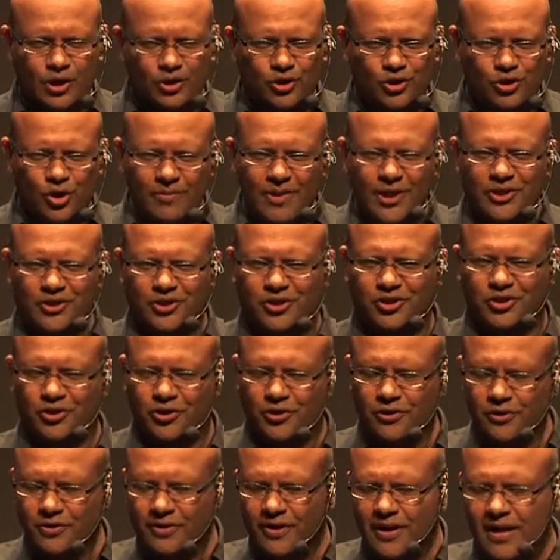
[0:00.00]
So much
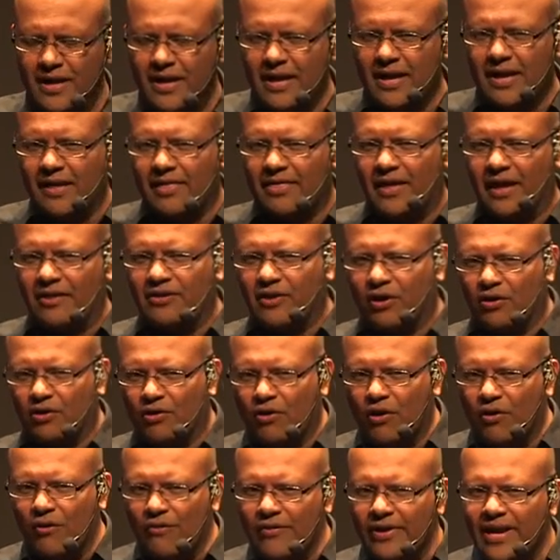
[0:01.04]
so that the
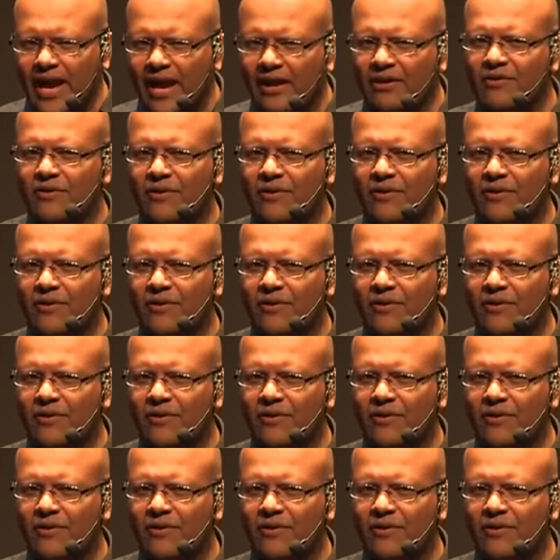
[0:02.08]
Korea